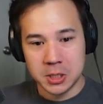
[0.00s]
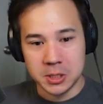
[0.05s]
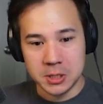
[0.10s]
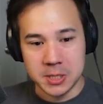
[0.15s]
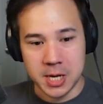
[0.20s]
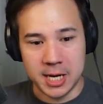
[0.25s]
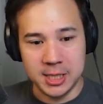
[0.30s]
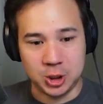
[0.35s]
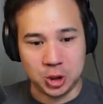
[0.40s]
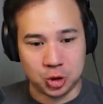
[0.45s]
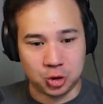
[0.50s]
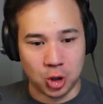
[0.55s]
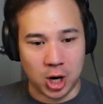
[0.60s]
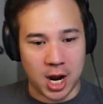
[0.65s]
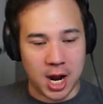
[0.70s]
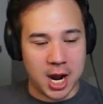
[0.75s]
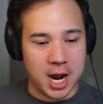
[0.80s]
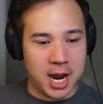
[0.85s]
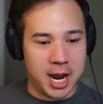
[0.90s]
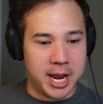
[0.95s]
Nice
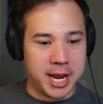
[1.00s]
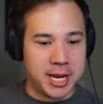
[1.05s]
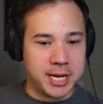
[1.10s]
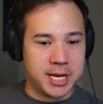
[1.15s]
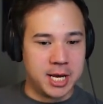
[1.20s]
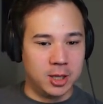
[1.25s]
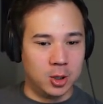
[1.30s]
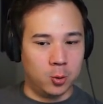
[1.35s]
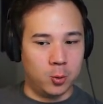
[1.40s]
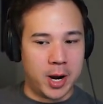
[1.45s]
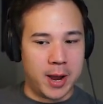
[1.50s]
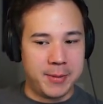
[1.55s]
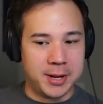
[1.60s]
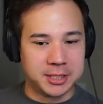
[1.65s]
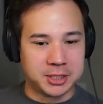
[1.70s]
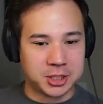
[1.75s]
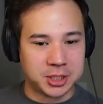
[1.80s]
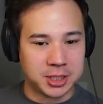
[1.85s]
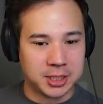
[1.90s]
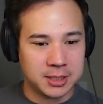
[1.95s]
try, Yellow
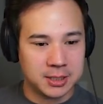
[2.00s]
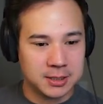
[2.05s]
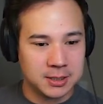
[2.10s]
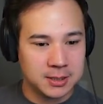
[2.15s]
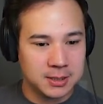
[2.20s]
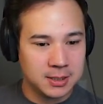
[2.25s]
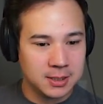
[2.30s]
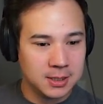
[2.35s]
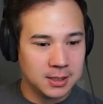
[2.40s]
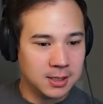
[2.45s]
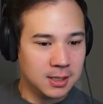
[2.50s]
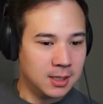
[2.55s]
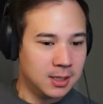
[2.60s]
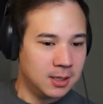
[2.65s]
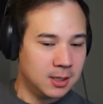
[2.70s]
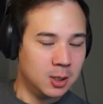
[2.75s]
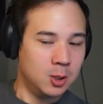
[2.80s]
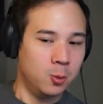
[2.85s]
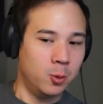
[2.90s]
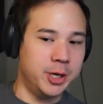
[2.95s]
Rabbit.
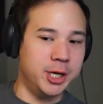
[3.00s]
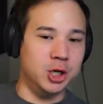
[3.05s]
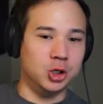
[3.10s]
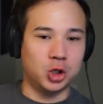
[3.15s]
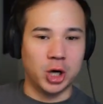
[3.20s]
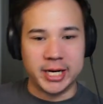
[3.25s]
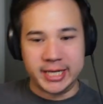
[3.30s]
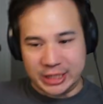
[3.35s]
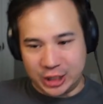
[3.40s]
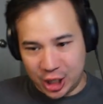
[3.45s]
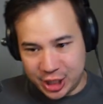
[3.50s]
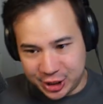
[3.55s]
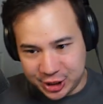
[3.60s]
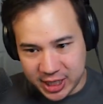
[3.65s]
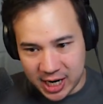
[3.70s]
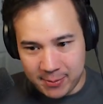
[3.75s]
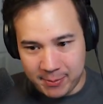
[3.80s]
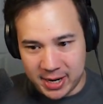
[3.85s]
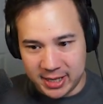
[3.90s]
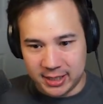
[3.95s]
Were you trying to chase
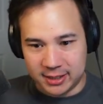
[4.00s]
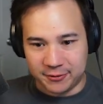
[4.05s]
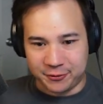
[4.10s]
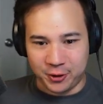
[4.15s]
down my little